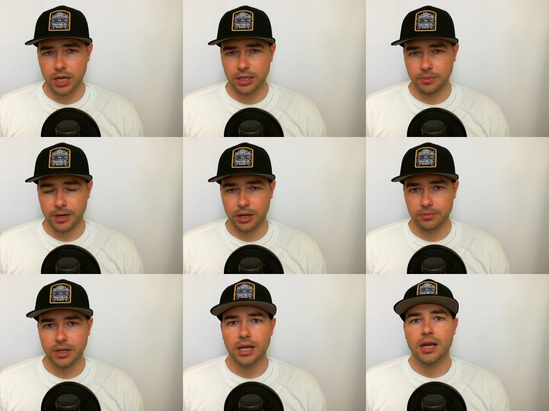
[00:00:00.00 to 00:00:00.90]
about,
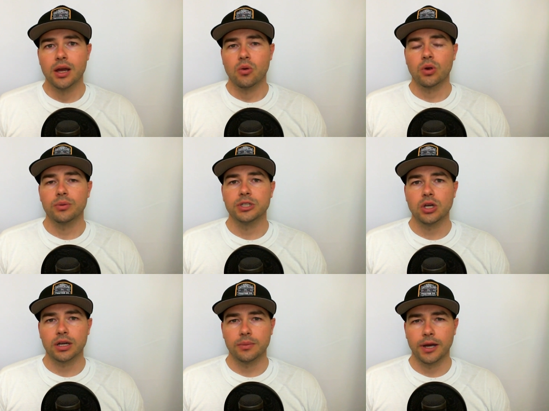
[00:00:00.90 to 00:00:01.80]
we're going to be
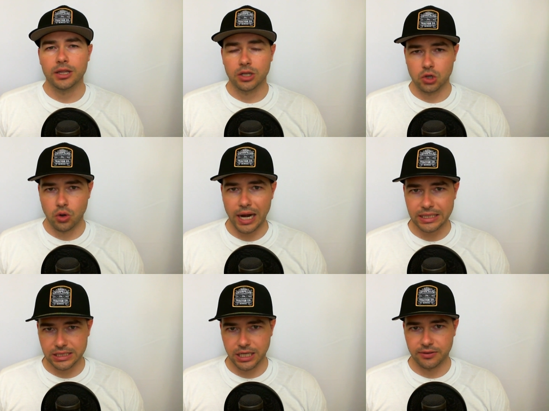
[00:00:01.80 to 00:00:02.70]
talking about the
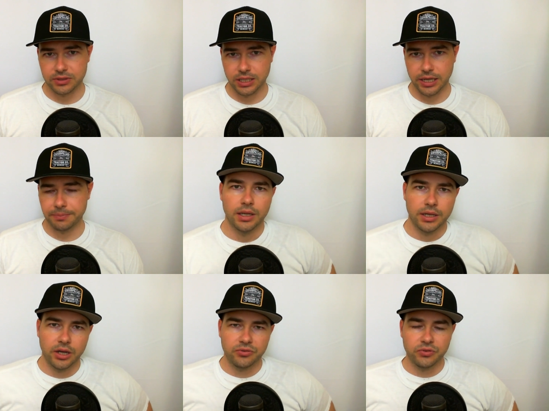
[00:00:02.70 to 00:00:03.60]
crankshaft today.
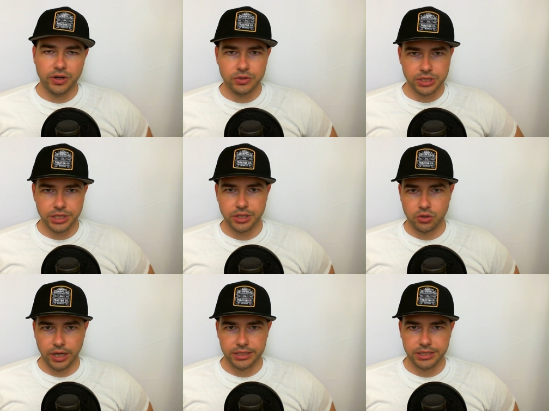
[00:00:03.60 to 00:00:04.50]
Now, if you've never seen a
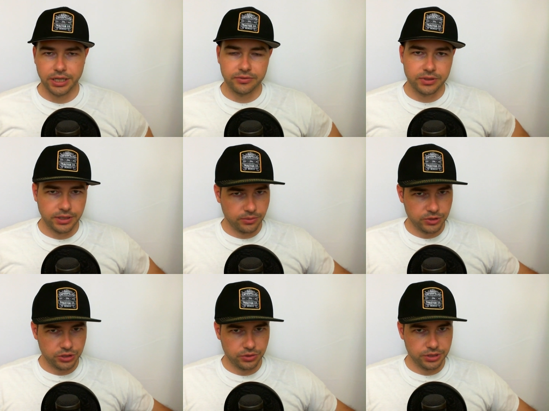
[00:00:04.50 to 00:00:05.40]
crankshaft, I'll be
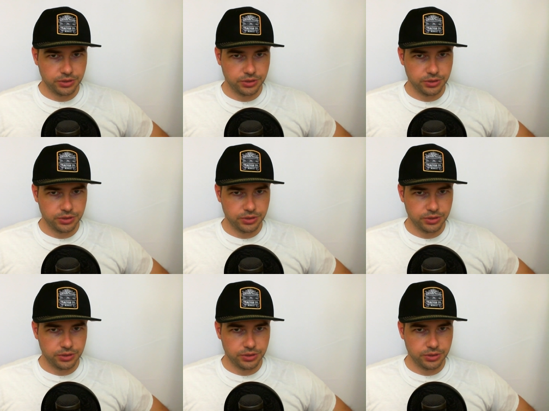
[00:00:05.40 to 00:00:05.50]
showing you some